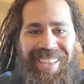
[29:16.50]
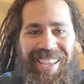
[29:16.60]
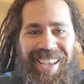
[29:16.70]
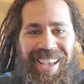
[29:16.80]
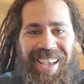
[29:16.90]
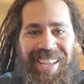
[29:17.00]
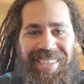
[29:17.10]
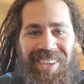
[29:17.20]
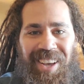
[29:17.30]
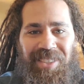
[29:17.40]
Yeah,
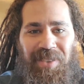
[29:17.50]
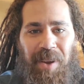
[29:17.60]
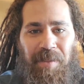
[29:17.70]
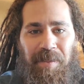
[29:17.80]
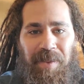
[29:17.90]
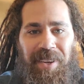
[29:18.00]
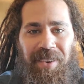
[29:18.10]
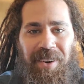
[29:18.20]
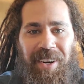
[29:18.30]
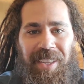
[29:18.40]
Todd's repping
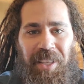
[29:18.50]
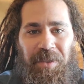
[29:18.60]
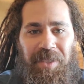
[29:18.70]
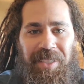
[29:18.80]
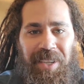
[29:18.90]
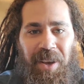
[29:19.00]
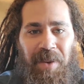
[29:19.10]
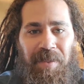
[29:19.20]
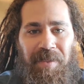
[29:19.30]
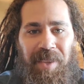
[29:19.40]
Bend, Oregon. That's what's
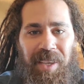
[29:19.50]
up.